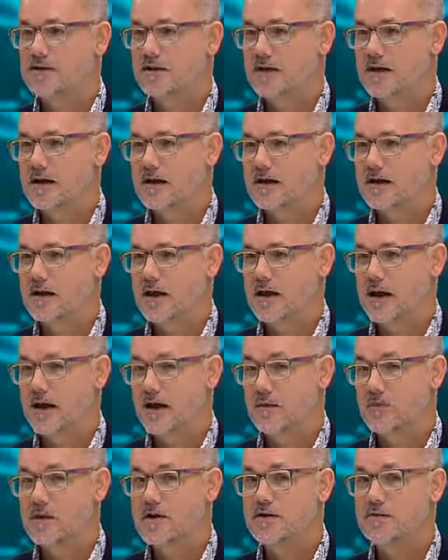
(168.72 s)
DNA,
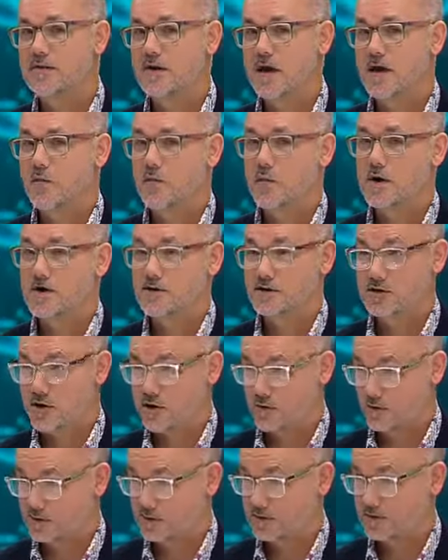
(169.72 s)
and we
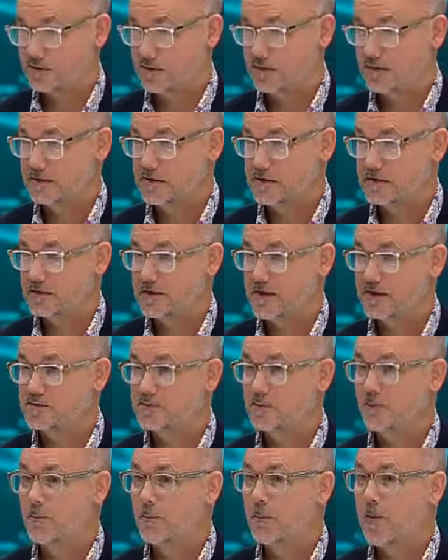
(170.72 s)
don't at this stage.
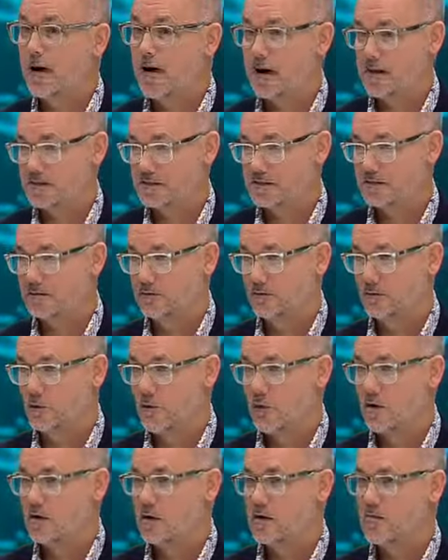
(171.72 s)
But
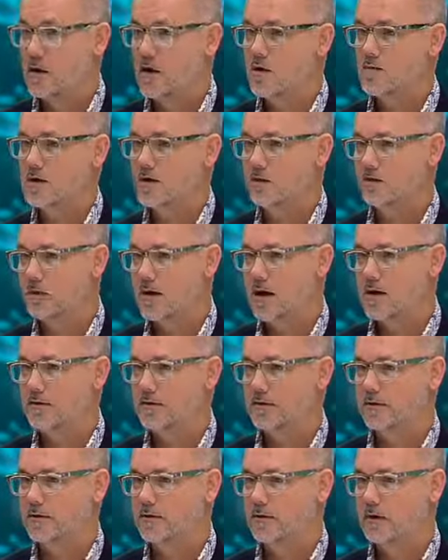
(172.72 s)
what I'm hoping will
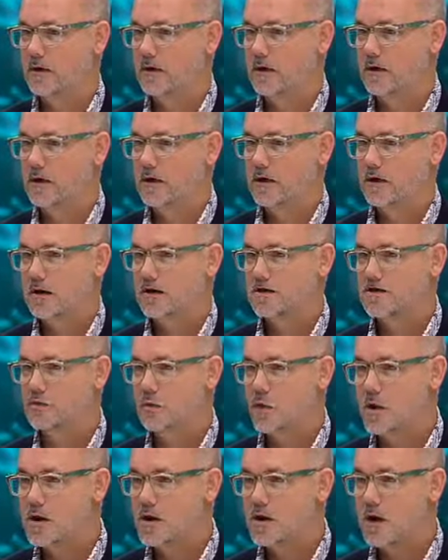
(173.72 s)
happen is
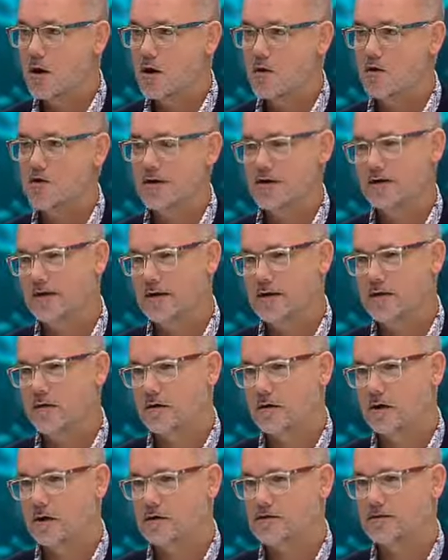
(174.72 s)
we know that
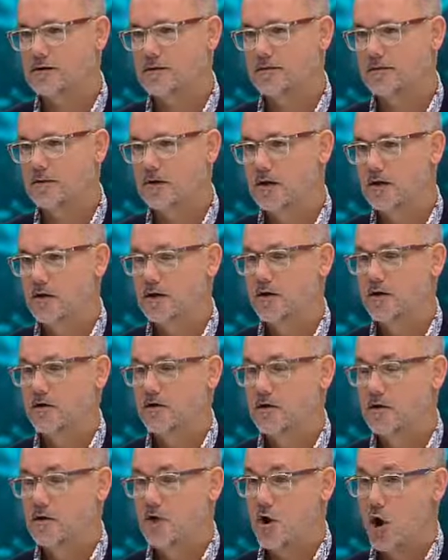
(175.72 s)
there are some
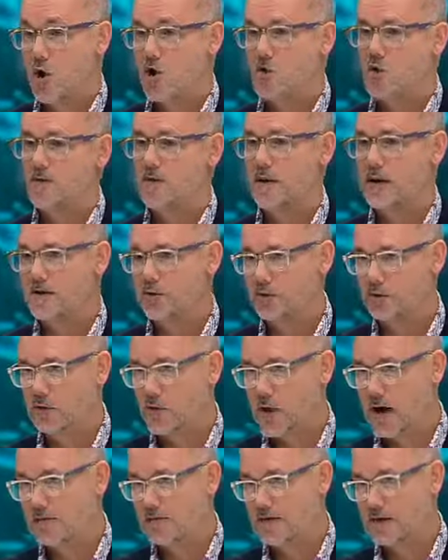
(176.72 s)
known people
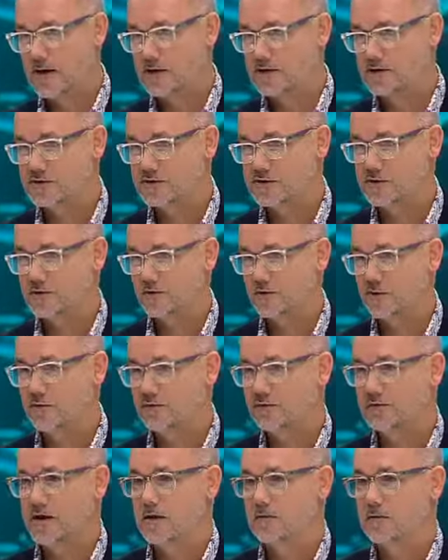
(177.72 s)
who have connections to the royal
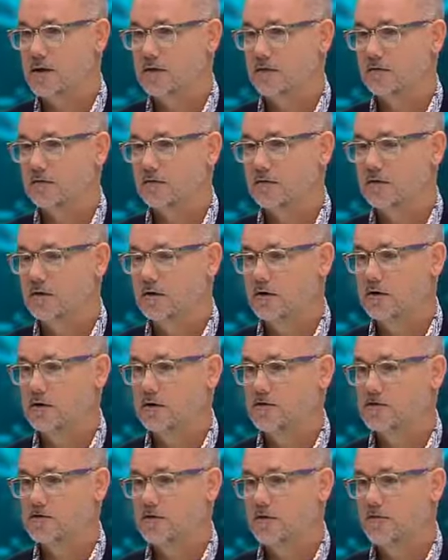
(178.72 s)
family.
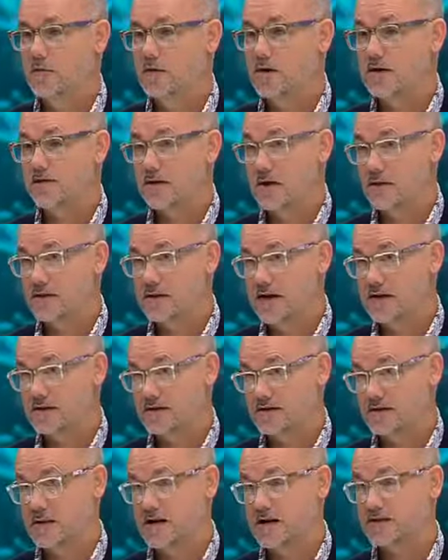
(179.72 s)
So if one of them takes
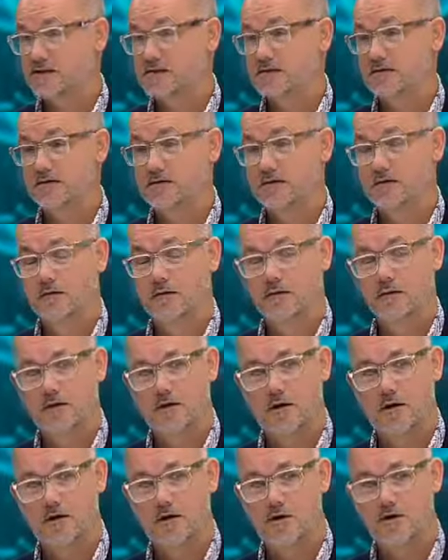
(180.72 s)
a test
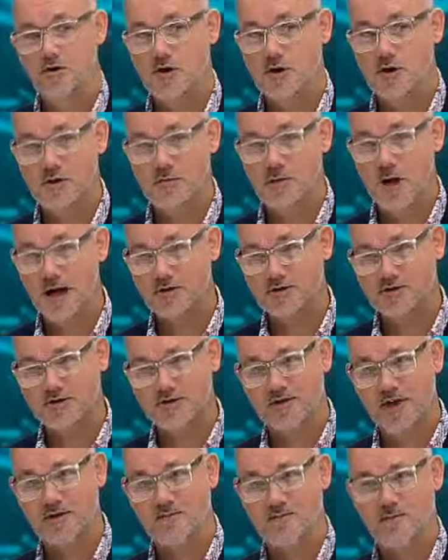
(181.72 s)
and then you get a match to
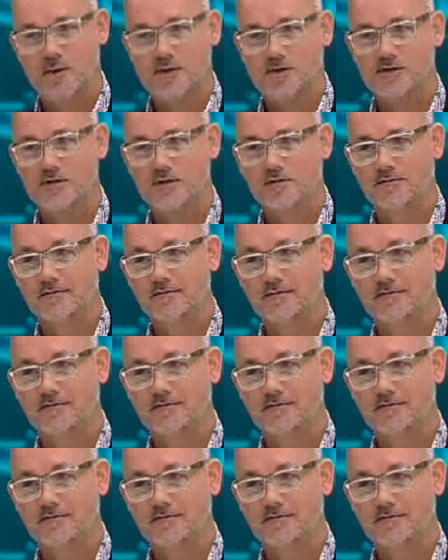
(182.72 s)
that person,